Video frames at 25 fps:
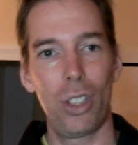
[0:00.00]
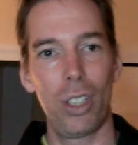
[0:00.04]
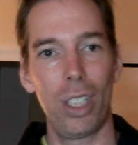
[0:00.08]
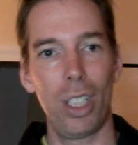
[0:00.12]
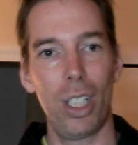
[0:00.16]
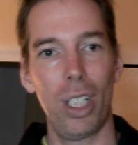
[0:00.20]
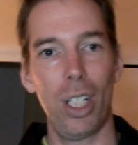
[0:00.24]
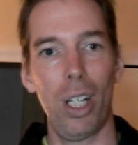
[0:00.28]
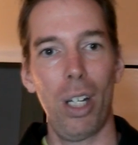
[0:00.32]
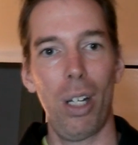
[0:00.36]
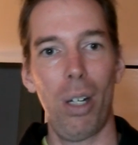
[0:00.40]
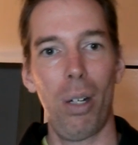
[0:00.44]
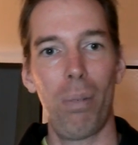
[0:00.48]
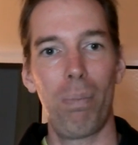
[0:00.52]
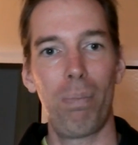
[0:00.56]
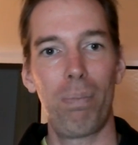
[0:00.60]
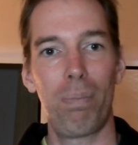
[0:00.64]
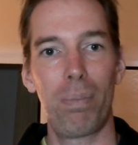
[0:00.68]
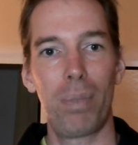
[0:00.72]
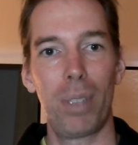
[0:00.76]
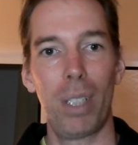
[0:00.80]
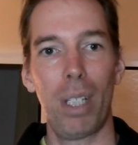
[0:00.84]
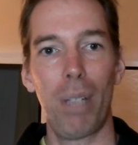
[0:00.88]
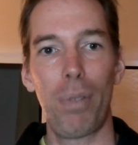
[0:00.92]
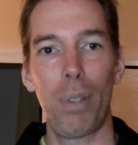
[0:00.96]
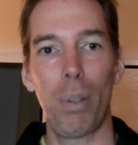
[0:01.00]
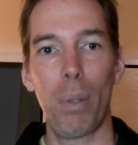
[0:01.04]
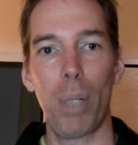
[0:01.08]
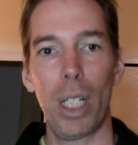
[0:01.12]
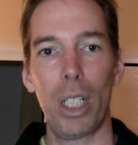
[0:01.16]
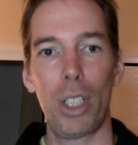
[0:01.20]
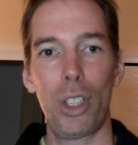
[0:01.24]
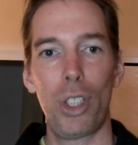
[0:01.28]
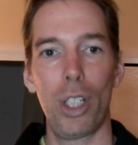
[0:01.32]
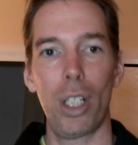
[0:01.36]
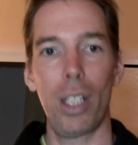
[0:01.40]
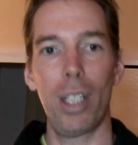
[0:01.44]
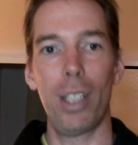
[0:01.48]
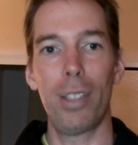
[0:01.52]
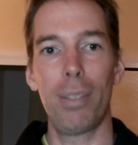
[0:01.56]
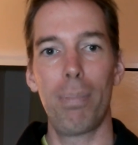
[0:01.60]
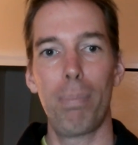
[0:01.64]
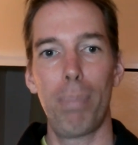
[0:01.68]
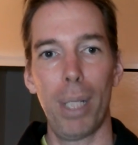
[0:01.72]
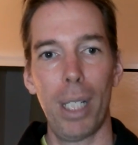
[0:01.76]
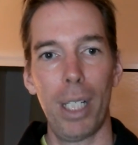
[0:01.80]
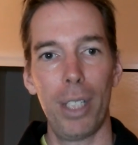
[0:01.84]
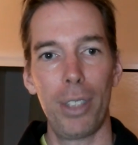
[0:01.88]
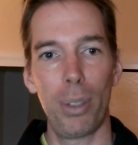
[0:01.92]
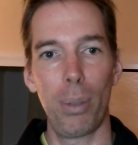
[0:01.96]
you know, if you want to chill as
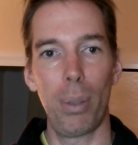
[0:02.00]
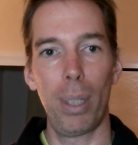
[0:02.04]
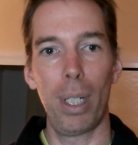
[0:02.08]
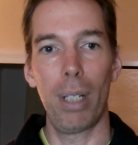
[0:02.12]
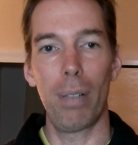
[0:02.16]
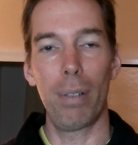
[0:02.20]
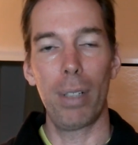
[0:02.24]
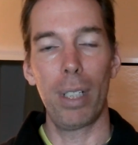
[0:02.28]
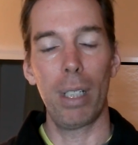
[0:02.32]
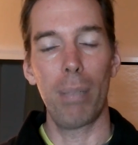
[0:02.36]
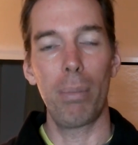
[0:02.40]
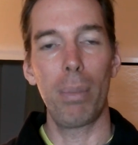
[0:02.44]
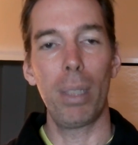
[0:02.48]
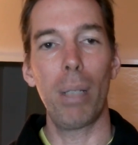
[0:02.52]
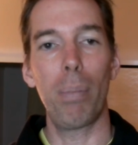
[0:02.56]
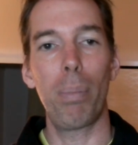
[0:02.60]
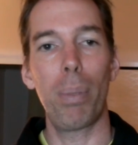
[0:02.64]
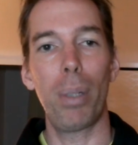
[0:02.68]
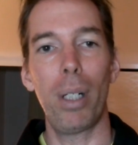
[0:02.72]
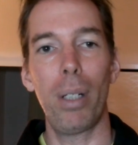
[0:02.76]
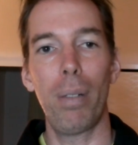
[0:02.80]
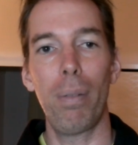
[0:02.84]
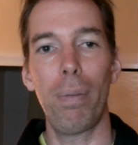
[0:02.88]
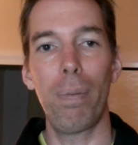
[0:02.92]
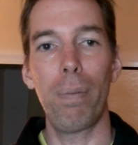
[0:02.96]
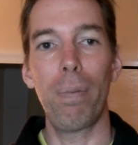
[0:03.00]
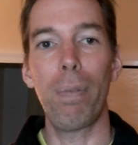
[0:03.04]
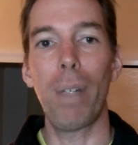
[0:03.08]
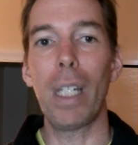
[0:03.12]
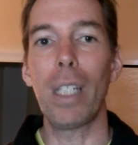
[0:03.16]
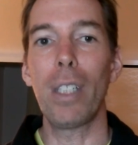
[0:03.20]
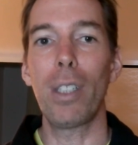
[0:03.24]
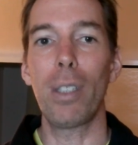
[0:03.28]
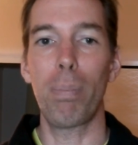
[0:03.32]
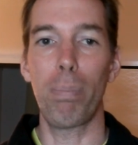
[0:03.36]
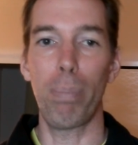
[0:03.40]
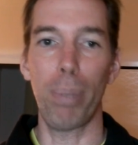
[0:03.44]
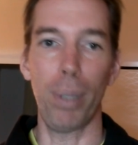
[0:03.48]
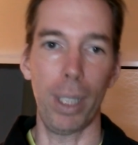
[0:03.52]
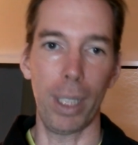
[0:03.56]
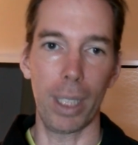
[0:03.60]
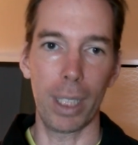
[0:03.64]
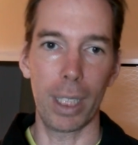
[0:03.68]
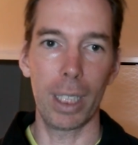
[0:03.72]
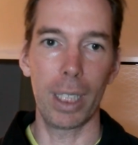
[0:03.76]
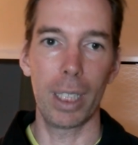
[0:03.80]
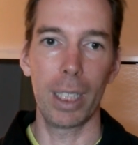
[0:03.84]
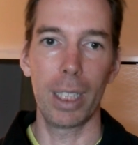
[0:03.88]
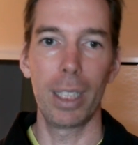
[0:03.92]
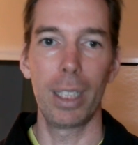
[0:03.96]
buds or whatever, hit me up on
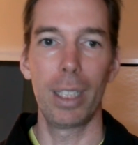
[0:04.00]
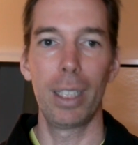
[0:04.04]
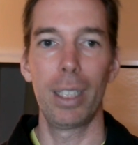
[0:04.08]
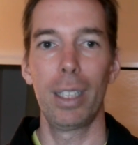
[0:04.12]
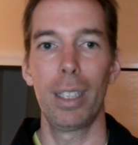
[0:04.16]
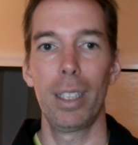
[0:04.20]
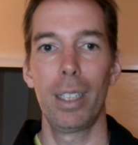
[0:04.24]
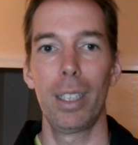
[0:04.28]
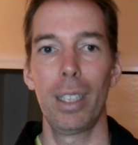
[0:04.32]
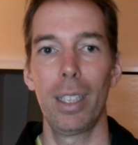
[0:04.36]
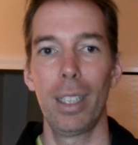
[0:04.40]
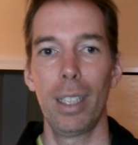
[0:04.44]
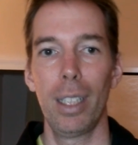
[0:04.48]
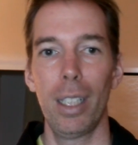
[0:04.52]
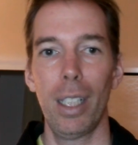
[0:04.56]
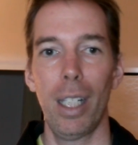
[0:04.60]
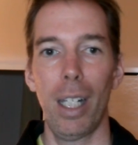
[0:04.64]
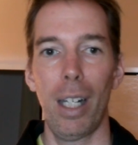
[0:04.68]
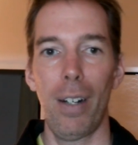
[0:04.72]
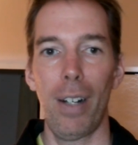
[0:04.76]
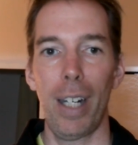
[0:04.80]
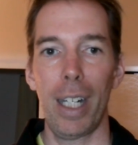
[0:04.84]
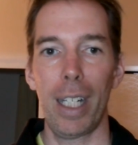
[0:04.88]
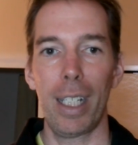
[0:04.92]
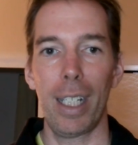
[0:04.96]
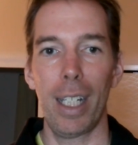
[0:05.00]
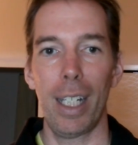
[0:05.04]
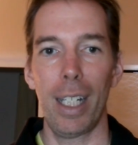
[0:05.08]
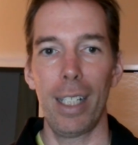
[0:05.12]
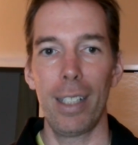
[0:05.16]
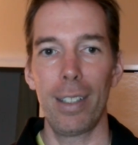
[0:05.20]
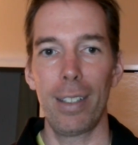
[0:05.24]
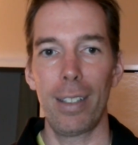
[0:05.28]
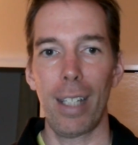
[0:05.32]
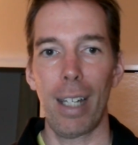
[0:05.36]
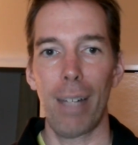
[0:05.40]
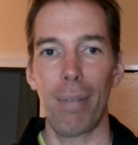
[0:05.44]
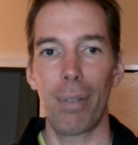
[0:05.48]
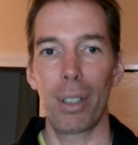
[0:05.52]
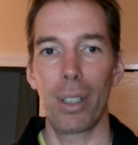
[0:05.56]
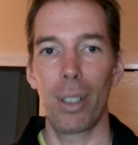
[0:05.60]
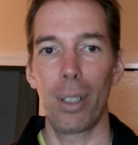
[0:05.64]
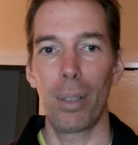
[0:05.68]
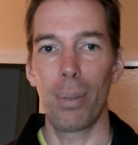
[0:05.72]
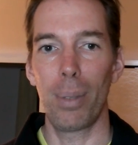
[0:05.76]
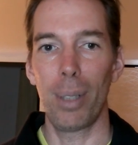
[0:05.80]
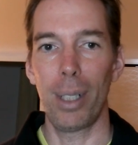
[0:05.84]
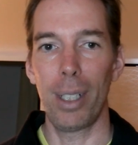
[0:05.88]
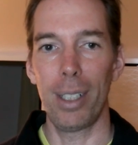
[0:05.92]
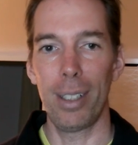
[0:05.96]
Facebook. Alright guys, have a good
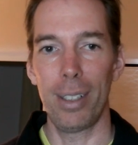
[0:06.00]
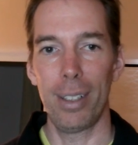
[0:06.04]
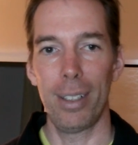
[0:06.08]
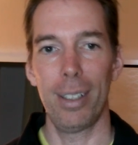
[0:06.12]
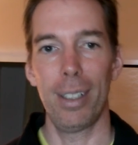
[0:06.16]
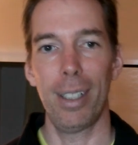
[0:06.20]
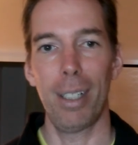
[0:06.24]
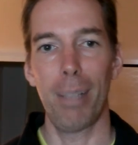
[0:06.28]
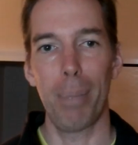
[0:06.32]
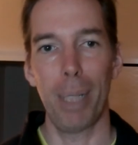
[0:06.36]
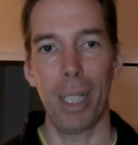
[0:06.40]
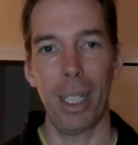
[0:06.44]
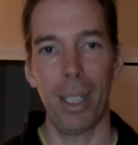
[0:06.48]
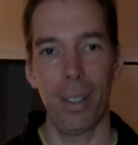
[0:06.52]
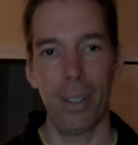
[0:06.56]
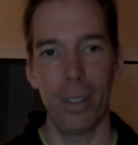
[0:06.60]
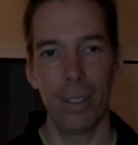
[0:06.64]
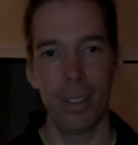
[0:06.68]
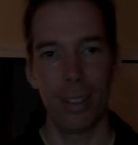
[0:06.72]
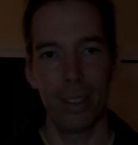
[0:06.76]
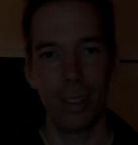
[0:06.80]
one. I'm out.